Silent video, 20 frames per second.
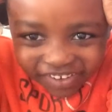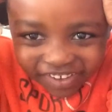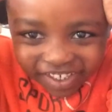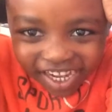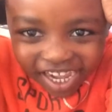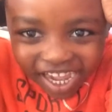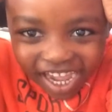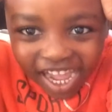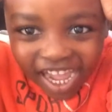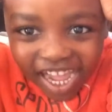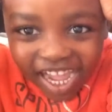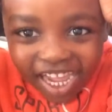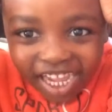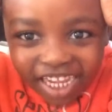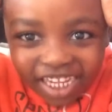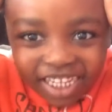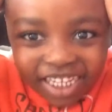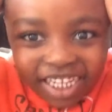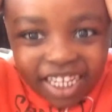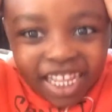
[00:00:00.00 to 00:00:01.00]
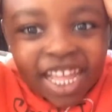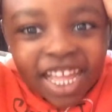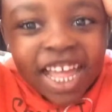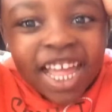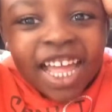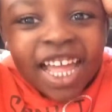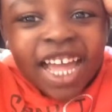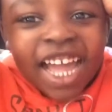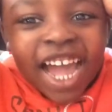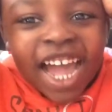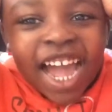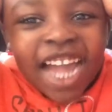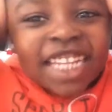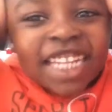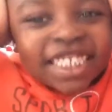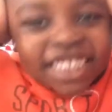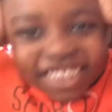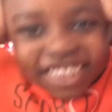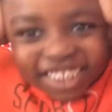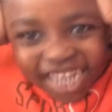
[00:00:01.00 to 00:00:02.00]
Why you shy?
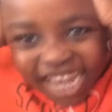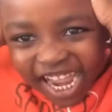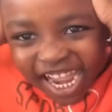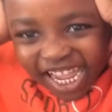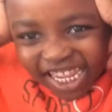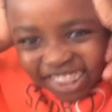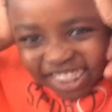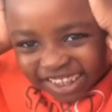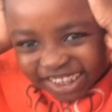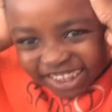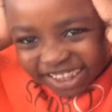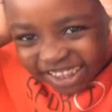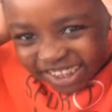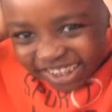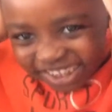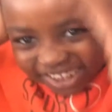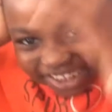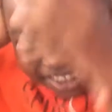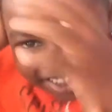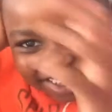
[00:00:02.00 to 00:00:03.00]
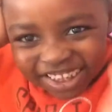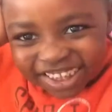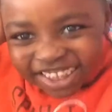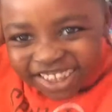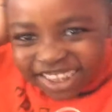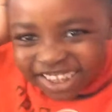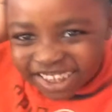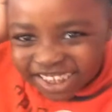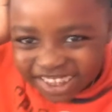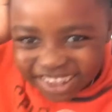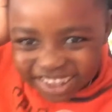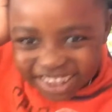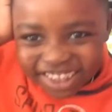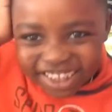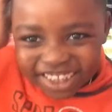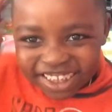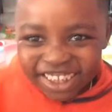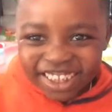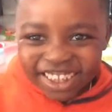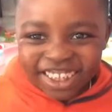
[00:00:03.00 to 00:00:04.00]
I'm shy. Why you putting your hands on your head like
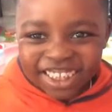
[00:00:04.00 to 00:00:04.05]
this?